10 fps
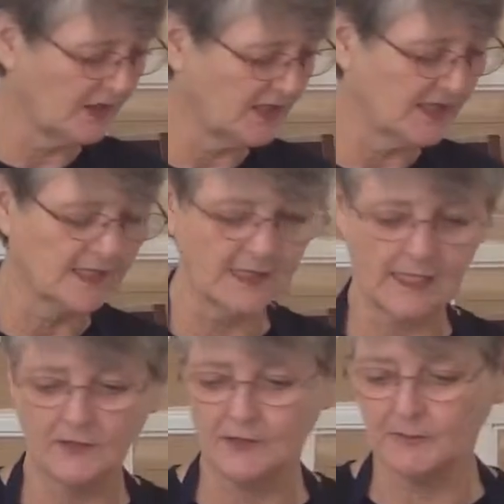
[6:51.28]
this is
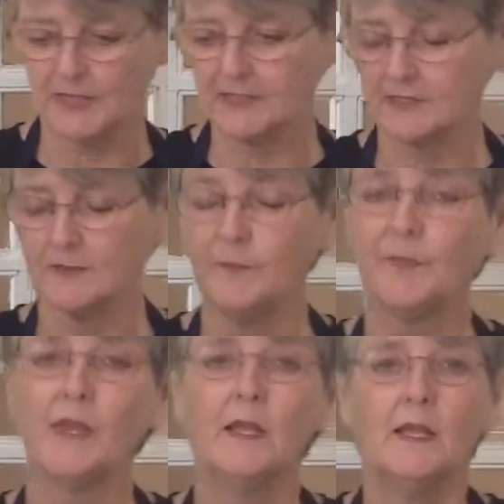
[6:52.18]
Italian basil.
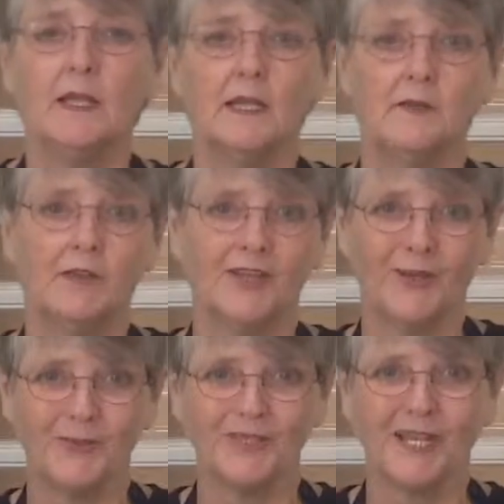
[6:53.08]
Even
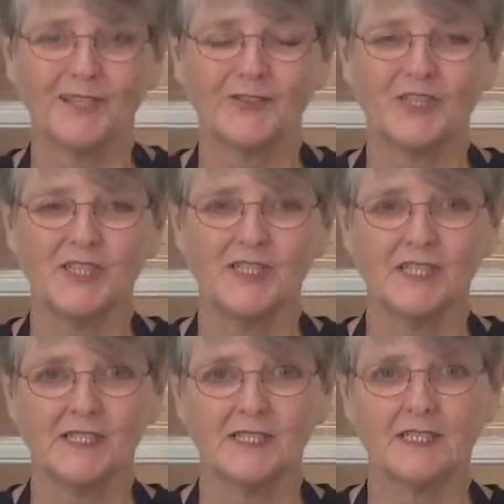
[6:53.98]
though it's out of season,